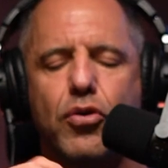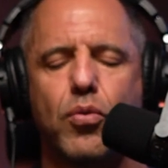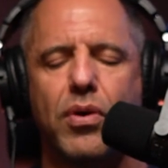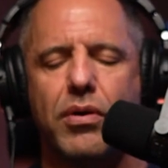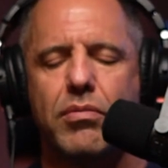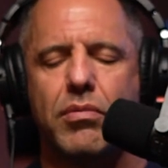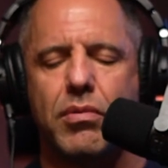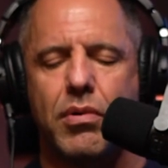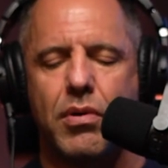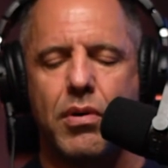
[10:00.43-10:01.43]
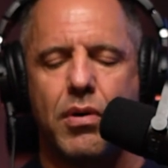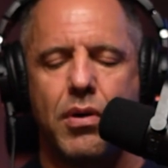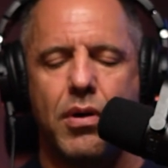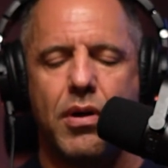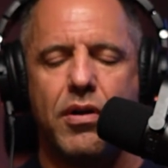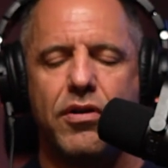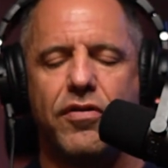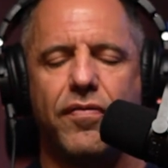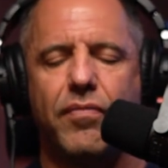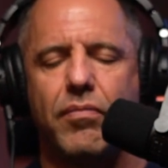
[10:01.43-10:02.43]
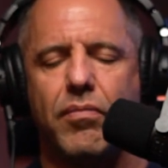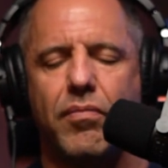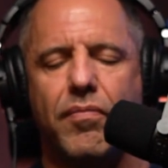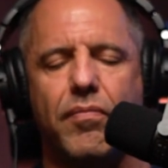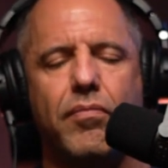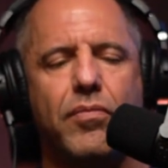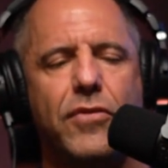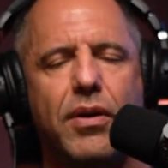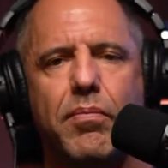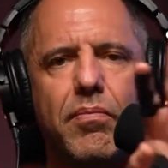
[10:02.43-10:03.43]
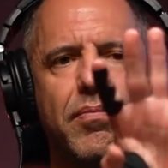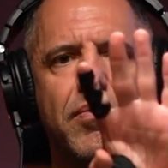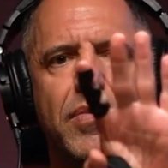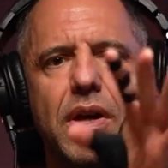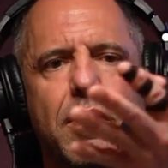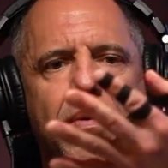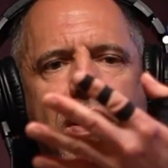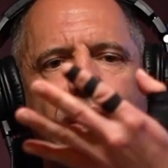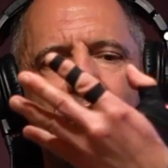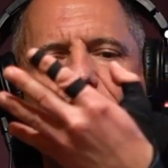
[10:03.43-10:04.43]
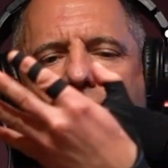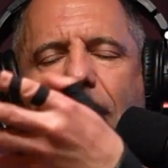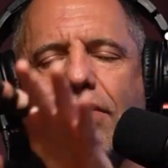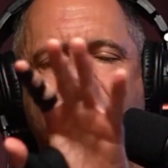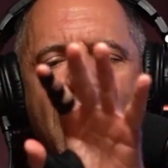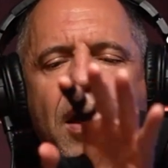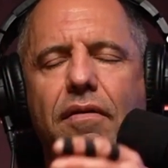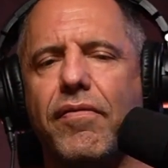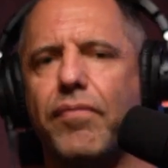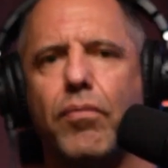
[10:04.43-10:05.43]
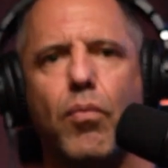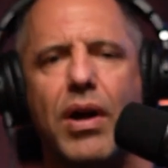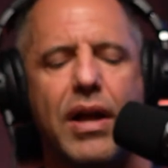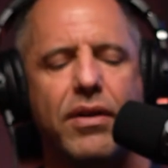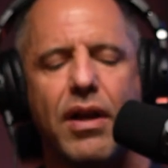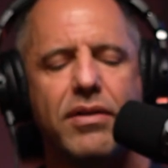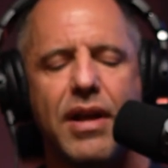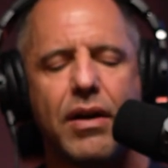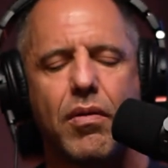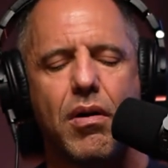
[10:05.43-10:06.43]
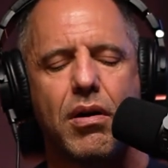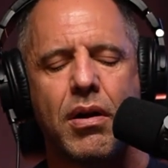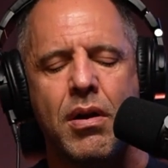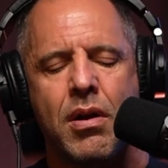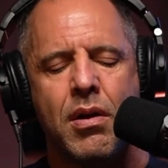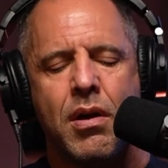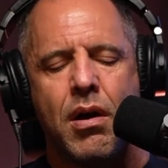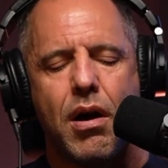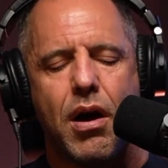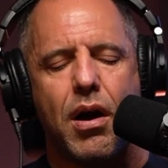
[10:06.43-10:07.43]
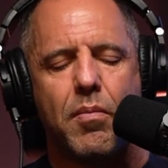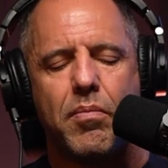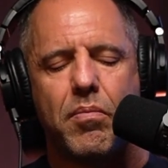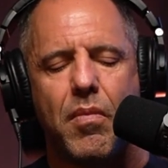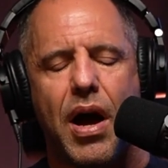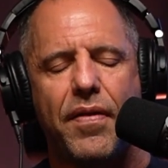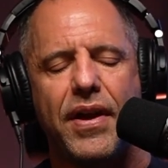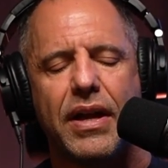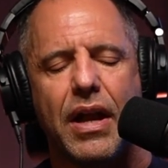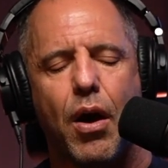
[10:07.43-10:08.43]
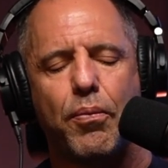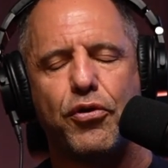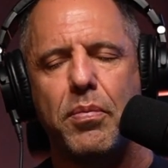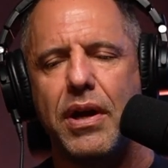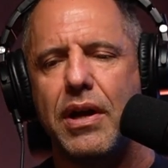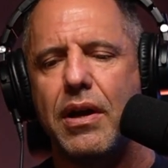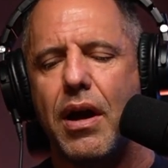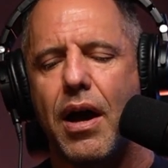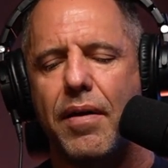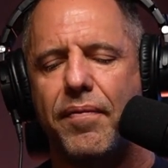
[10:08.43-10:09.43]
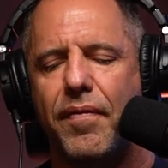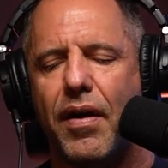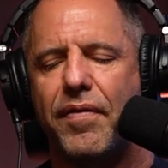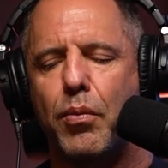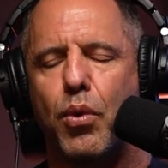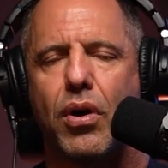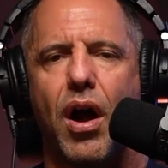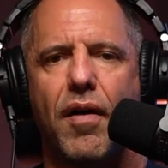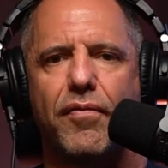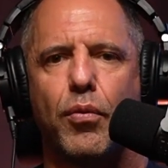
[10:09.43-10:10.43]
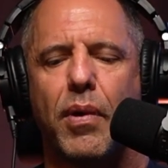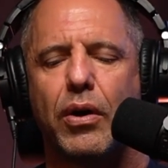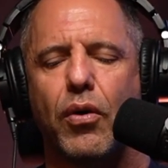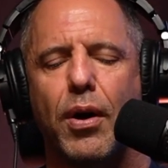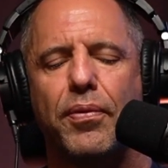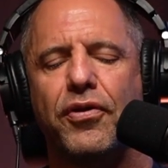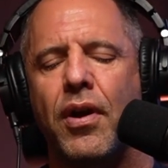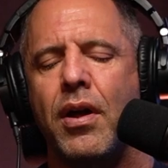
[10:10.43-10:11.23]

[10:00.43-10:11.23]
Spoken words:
one. Just, yeah. And that's kind of what, and it doesn't take long. I think it helps me. I feel more confident with my grips.